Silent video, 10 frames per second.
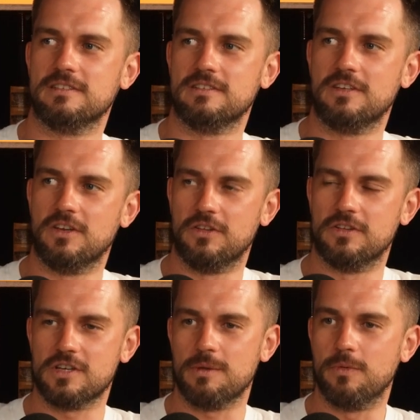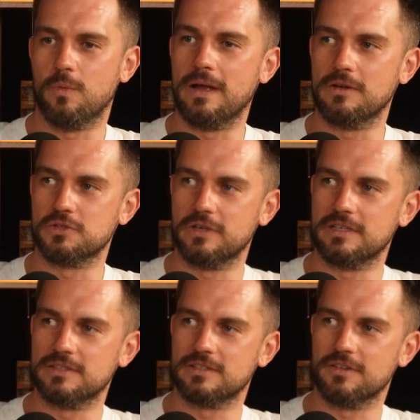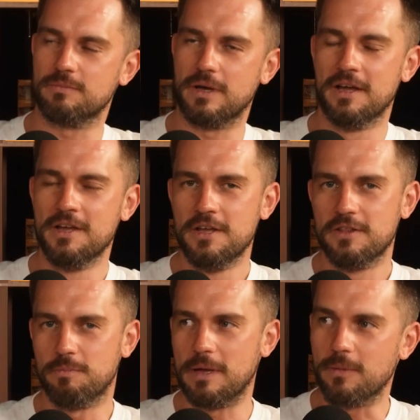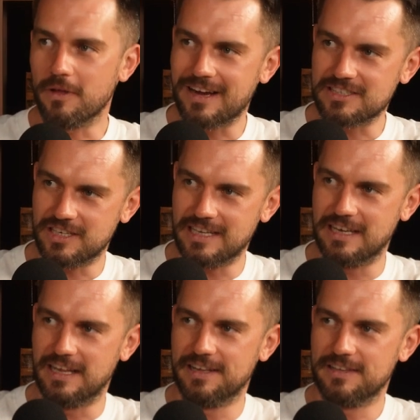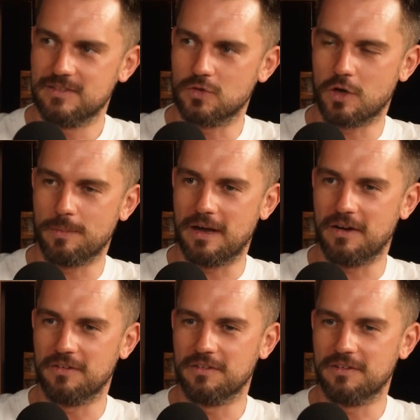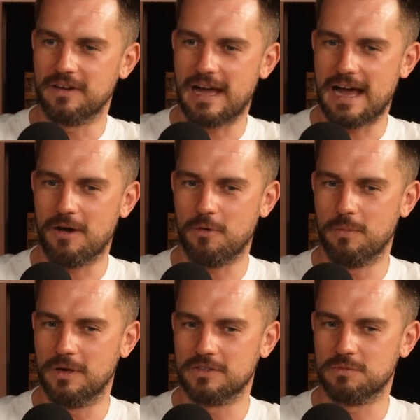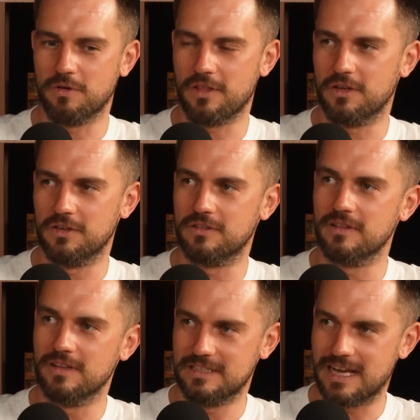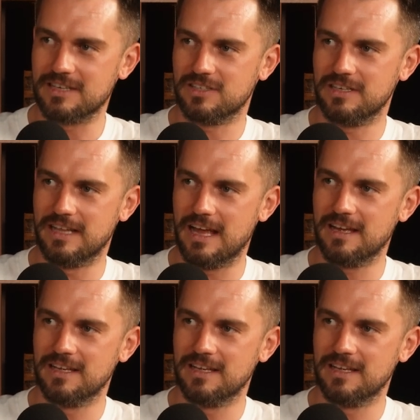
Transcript: the type of way you're treated and stuff. But the people that are actually in it talk about how much brotherhood is actually there.